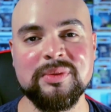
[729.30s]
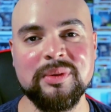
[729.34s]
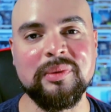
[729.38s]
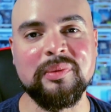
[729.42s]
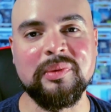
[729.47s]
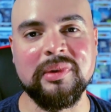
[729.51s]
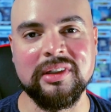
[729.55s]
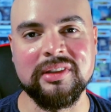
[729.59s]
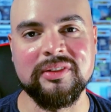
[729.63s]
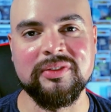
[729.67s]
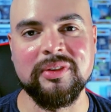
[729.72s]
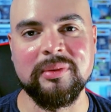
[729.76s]
what
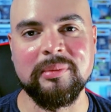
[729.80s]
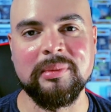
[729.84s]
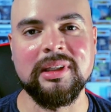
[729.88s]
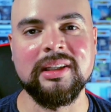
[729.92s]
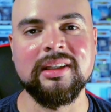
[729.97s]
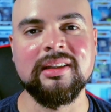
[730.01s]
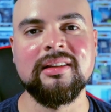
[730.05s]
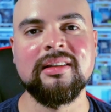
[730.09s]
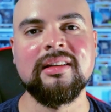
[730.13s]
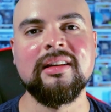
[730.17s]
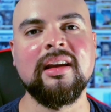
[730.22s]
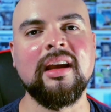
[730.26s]
worked for me.
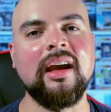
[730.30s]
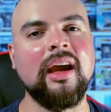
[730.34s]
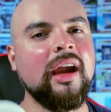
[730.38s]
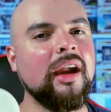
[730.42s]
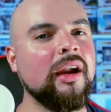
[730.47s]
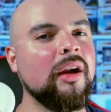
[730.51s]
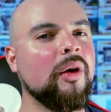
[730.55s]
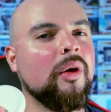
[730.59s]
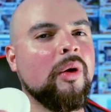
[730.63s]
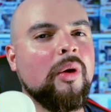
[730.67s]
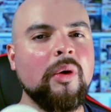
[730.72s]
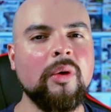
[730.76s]

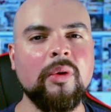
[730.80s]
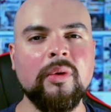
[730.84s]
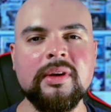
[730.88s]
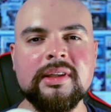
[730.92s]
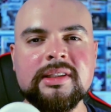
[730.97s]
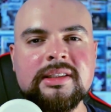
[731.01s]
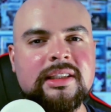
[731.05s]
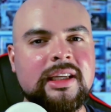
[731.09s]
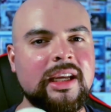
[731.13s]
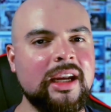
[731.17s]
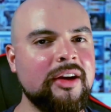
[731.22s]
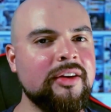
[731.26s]
I
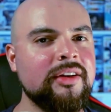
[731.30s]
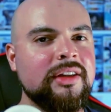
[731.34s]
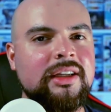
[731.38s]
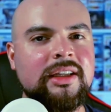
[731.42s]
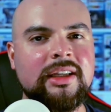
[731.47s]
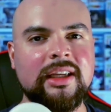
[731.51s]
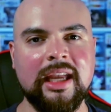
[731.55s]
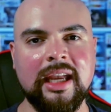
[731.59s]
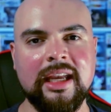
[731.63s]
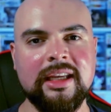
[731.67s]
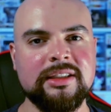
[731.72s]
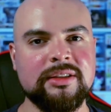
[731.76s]
always carried a
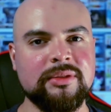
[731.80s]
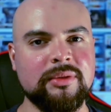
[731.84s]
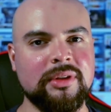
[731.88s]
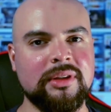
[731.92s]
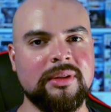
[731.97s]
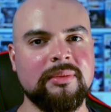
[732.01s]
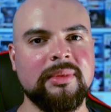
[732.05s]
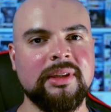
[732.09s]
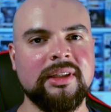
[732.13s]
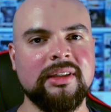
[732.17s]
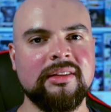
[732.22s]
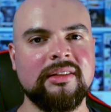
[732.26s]
case
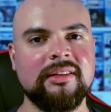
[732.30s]
with me,